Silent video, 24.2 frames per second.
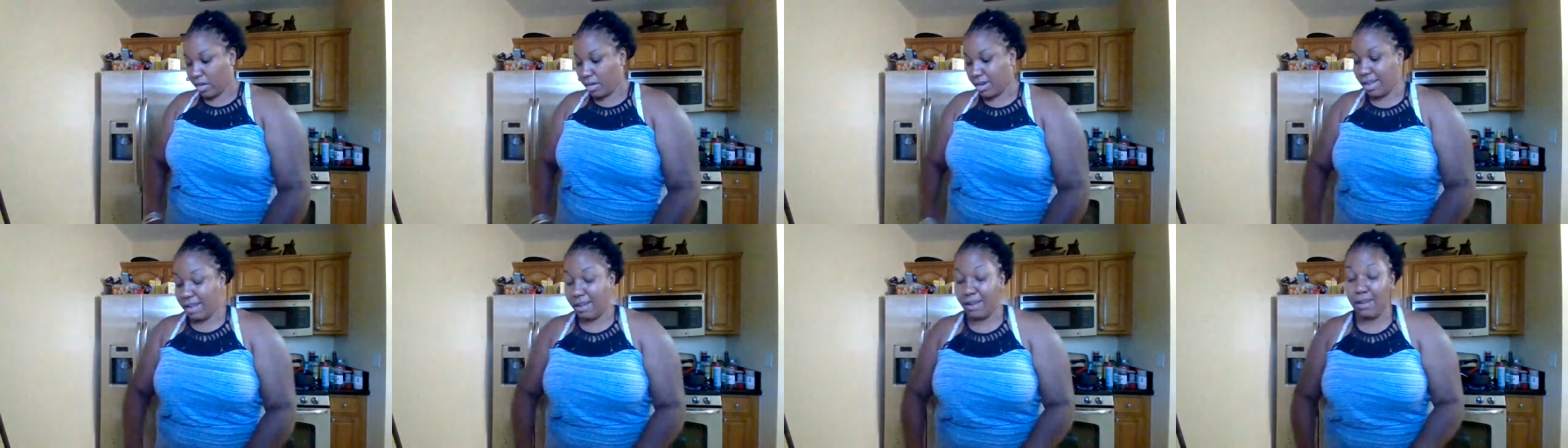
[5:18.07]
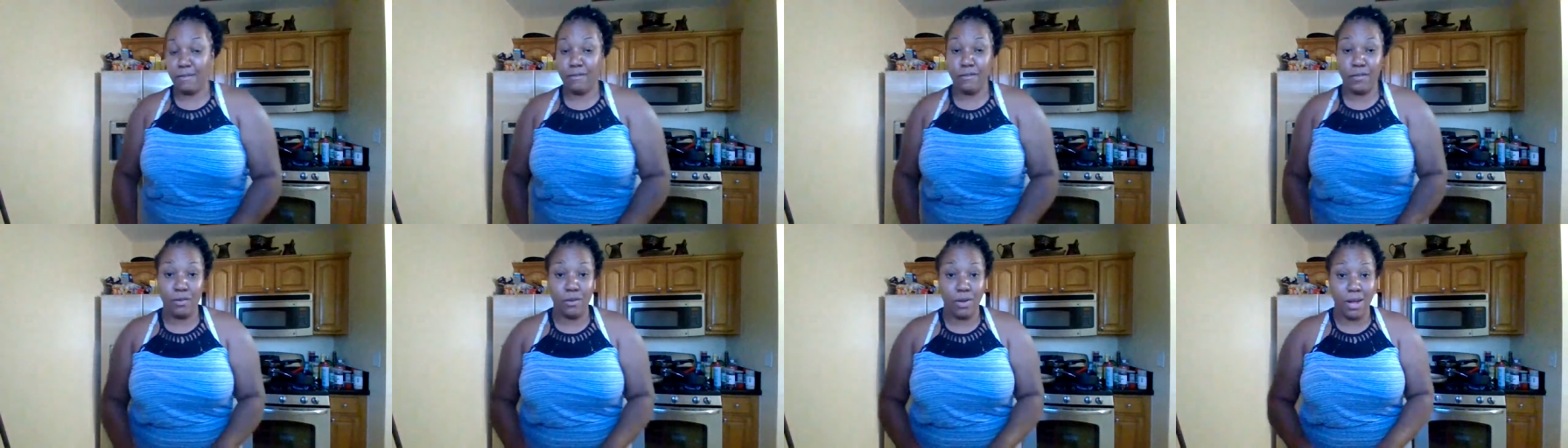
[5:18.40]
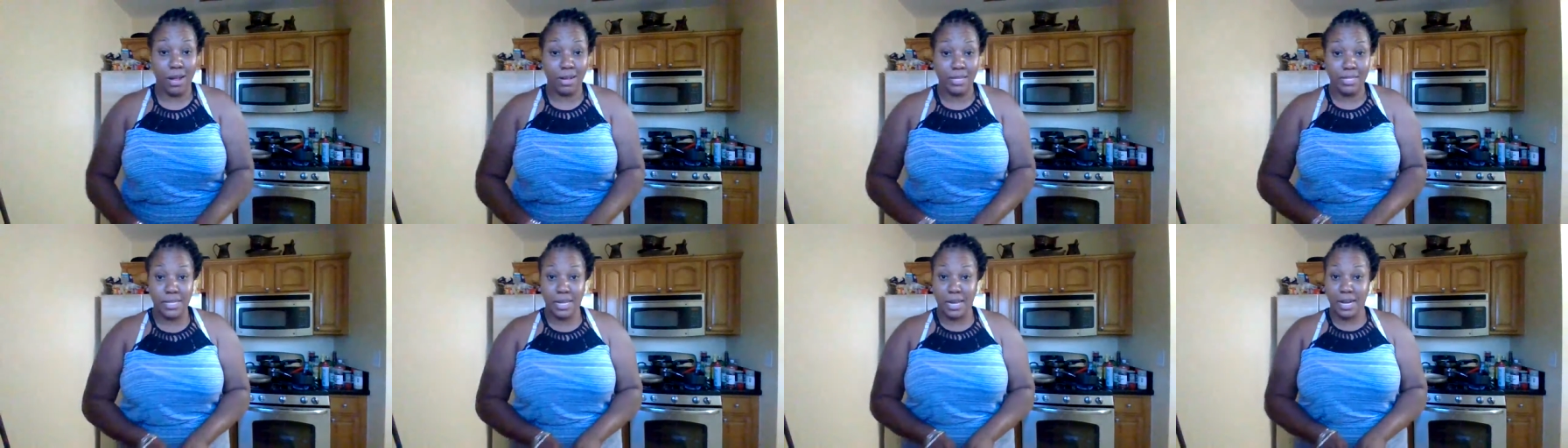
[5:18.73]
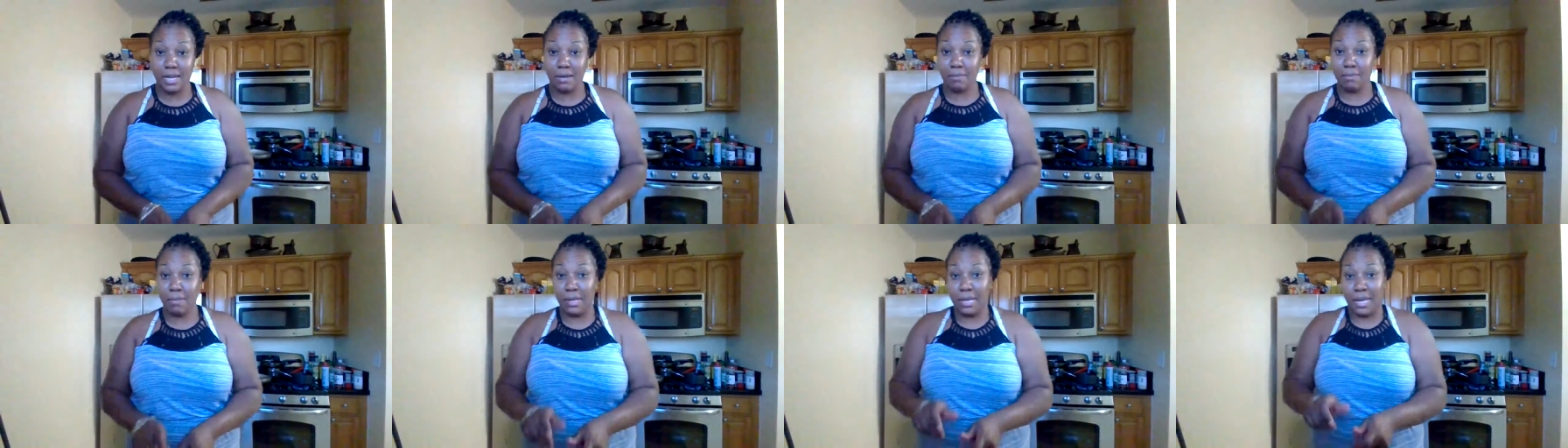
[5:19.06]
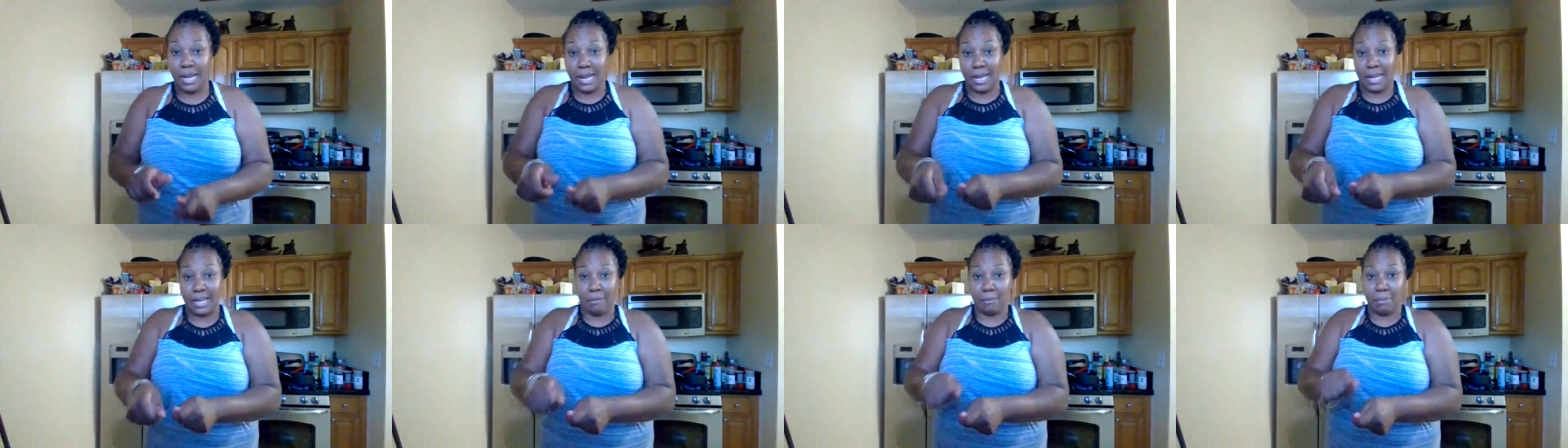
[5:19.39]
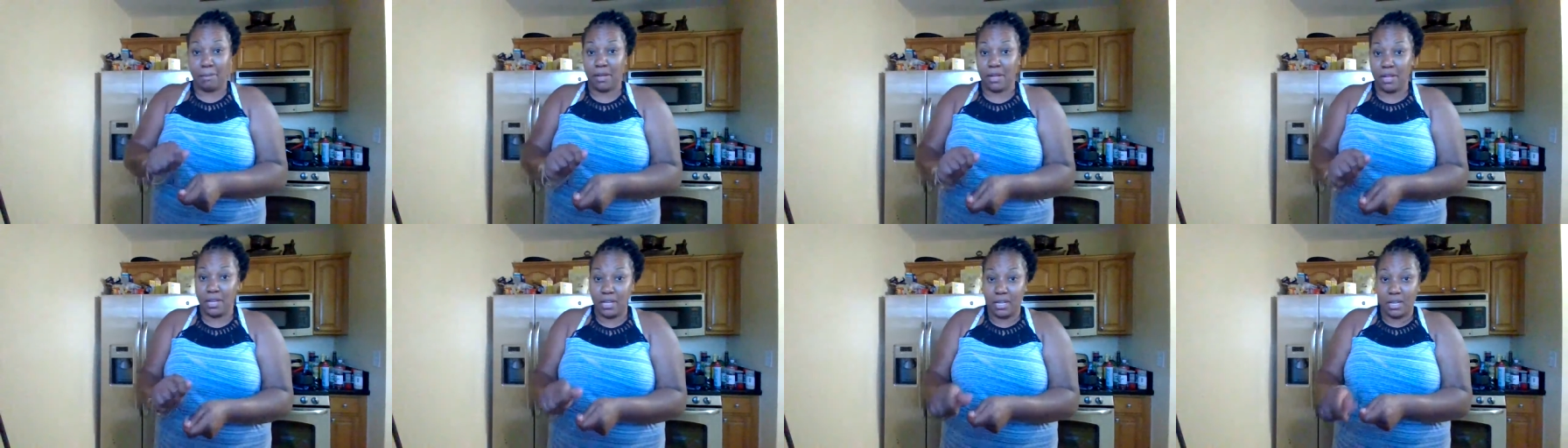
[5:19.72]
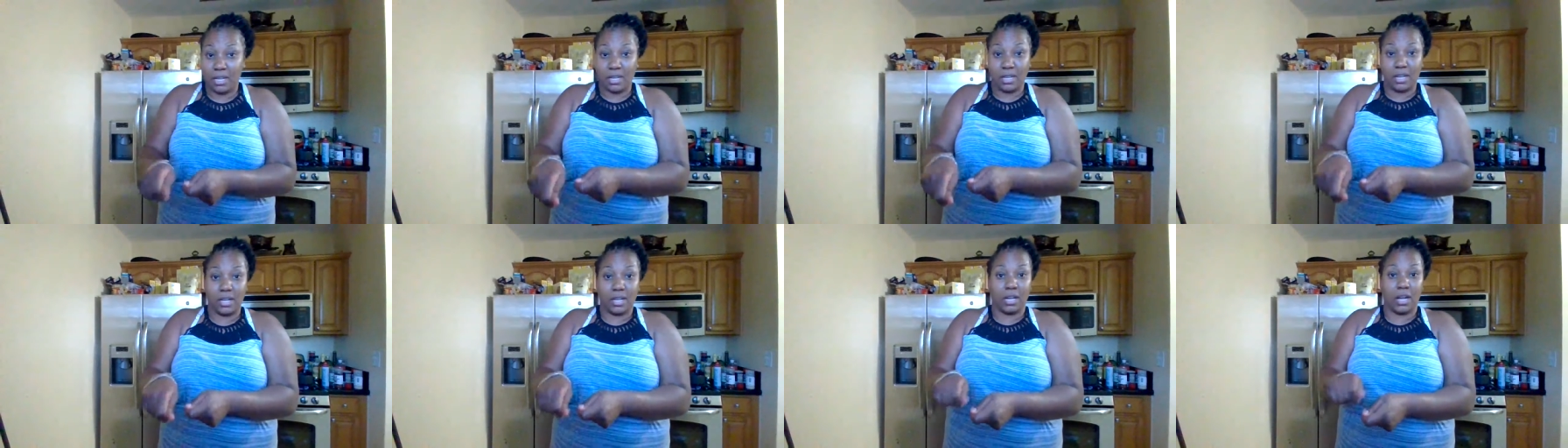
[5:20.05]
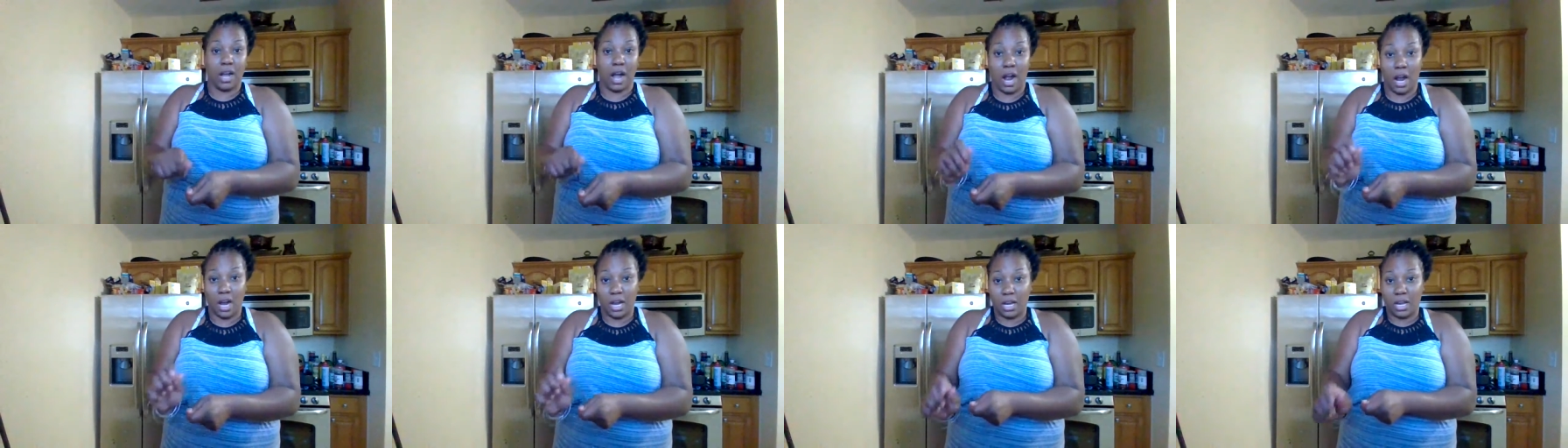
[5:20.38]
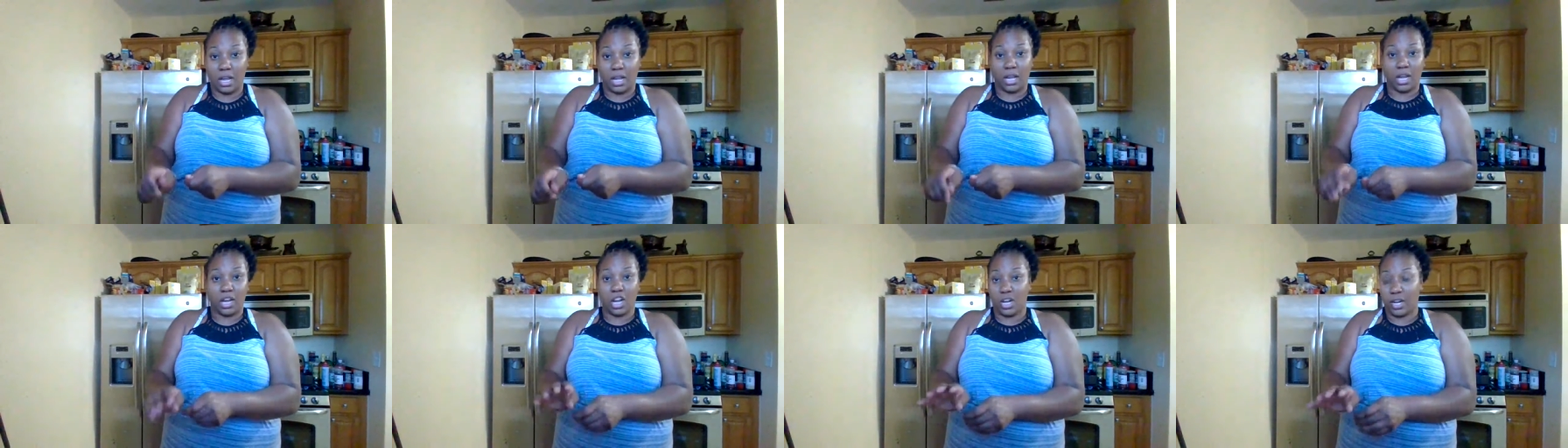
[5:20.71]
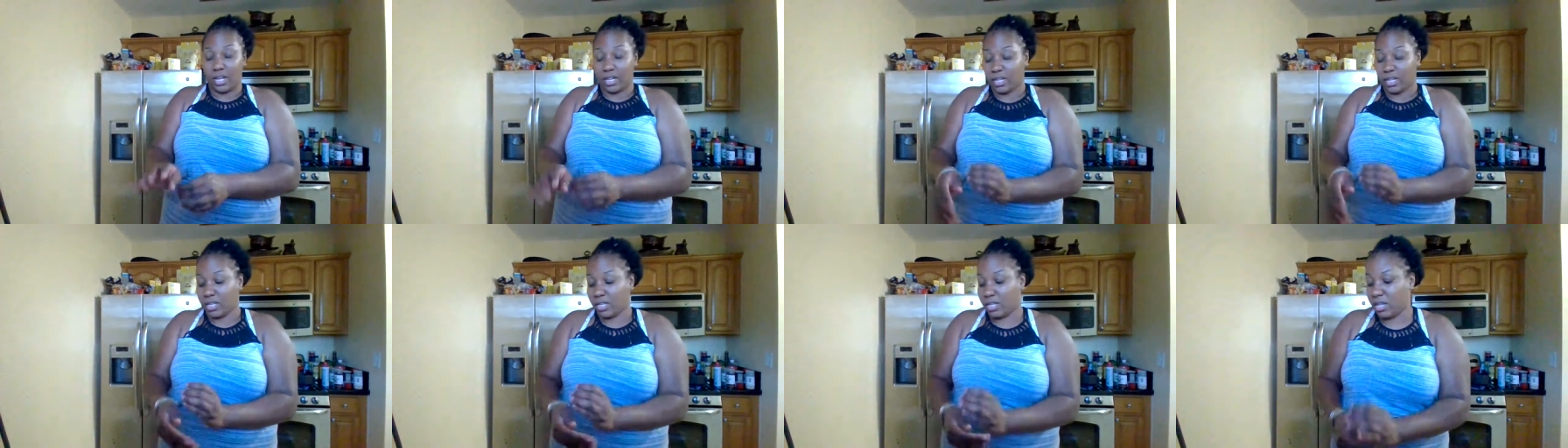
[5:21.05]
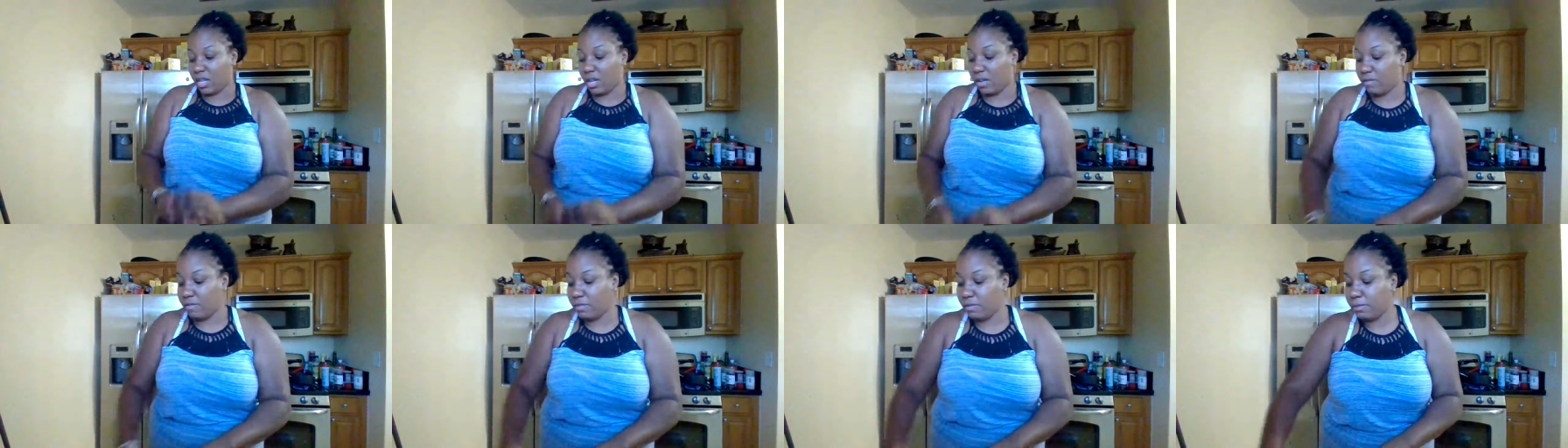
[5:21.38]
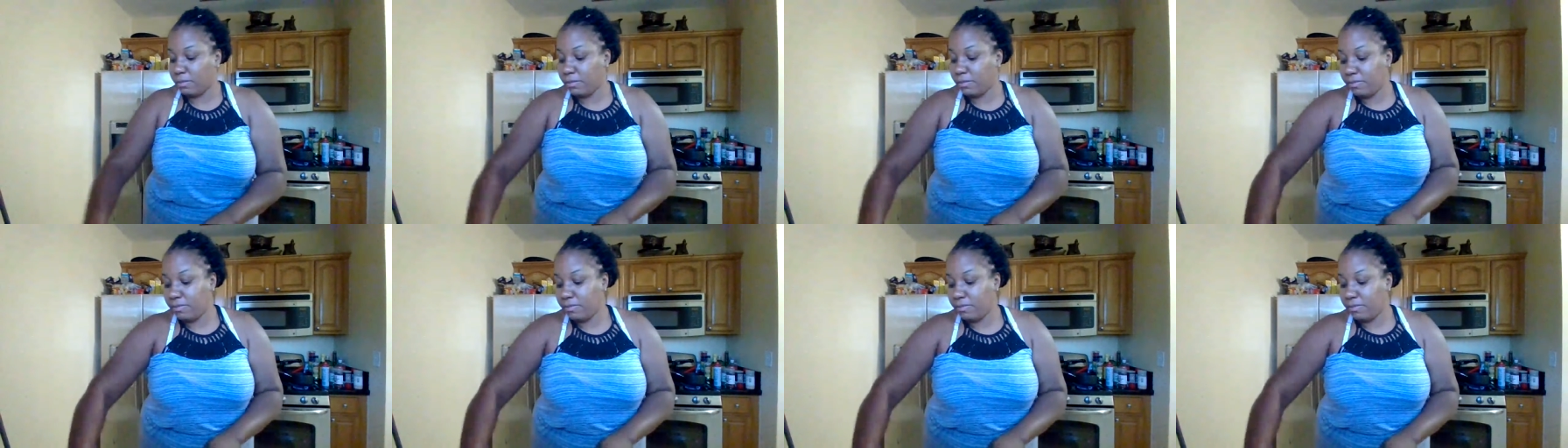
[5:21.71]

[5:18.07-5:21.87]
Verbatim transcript: Now, if you don't have time to be like peeling the garlic and all that good stuff,